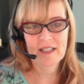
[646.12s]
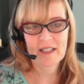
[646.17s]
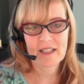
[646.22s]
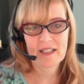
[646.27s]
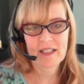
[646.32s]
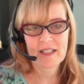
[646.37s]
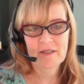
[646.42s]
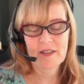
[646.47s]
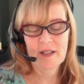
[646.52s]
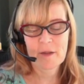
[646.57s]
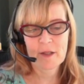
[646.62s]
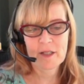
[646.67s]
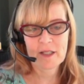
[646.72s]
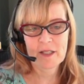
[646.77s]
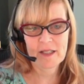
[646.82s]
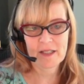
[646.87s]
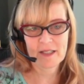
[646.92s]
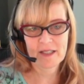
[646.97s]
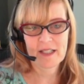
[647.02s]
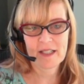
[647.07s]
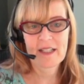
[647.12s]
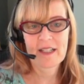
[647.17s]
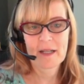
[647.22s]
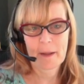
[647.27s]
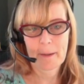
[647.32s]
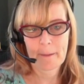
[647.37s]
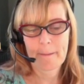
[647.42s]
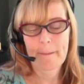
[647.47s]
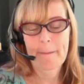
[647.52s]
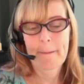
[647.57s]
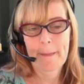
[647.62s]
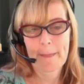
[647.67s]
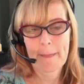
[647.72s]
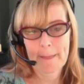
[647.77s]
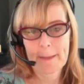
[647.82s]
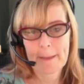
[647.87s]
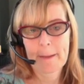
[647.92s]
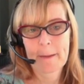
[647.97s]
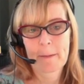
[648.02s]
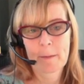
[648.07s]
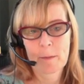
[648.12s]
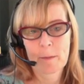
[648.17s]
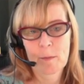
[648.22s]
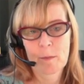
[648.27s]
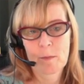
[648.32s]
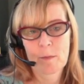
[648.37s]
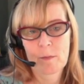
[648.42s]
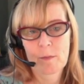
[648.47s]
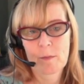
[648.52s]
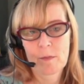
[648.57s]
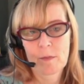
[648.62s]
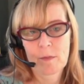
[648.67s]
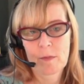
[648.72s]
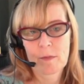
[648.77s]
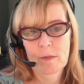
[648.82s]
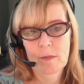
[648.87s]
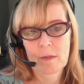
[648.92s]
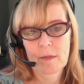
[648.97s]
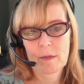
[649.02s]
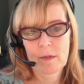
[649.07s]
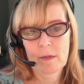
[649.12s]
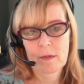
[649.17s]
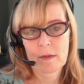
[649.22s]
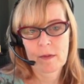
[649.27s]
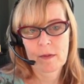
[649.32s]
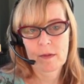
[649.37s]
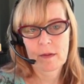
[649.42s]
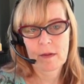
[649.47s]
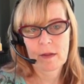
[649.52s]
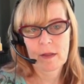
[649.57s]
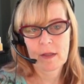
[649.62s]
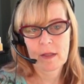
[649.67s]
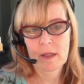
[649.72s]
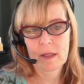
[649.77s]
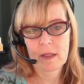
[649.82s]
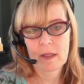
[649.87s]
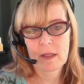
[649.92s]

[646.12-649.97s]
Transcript: Certainly. I invite everybody to come and check out my